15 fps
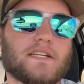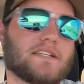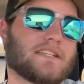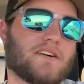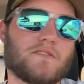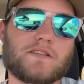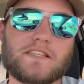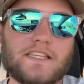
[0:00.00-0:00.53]

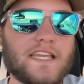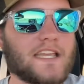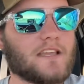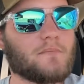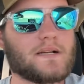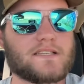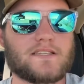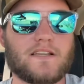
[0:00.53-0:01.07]
I was stinking
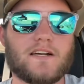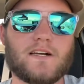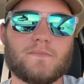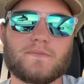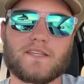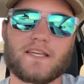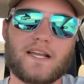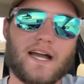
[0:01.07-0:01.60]
my
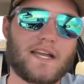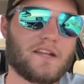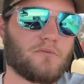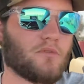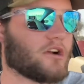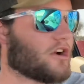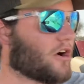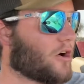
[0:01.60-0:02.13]
subs and I didn't
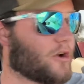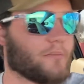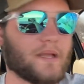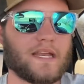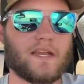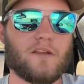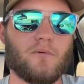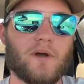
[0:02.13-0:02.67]
want to hurt them in
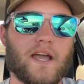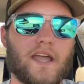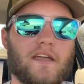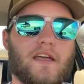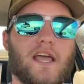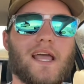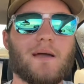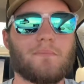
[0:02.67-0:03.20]
any way.
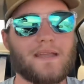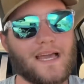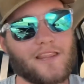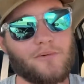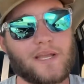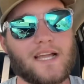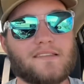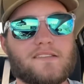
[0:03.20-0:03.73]
But now that
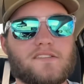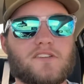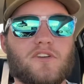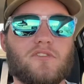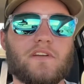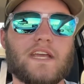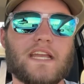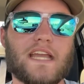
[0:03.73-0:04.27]
we got this
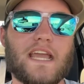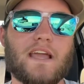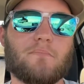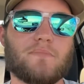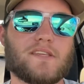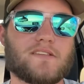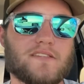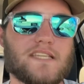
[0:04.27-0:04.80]
Korean
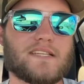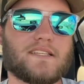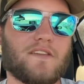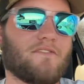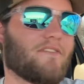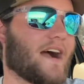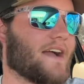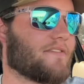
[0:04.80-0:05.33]
amp, this DC
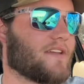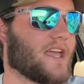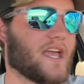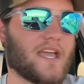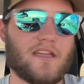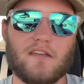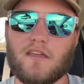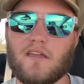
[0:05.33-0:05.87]

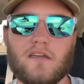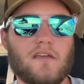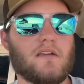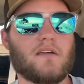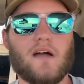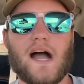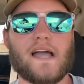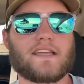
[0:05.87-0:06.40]
5K,
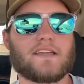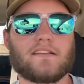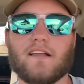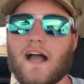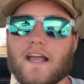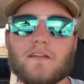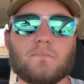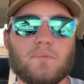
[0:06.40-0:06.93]
I
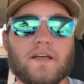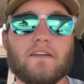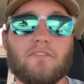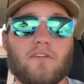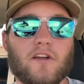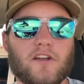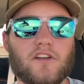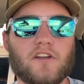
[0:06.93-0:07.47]
can play
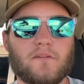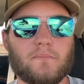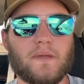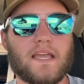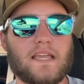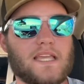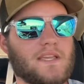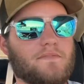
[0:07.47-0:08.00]
for a good
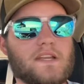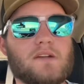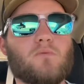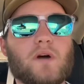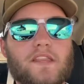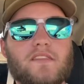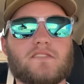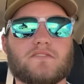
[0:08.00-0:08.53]
bit. Even
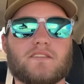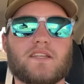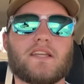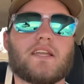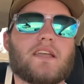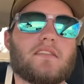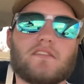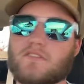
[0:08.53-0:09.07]
when they're
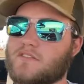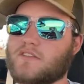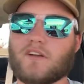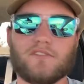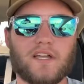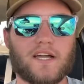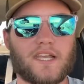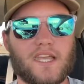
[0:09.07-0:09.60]
stinking, they're still
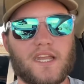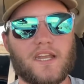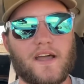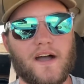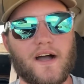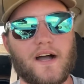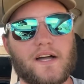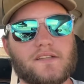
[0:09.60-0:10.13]
not getting
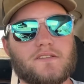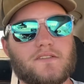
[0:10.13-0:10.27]
hot.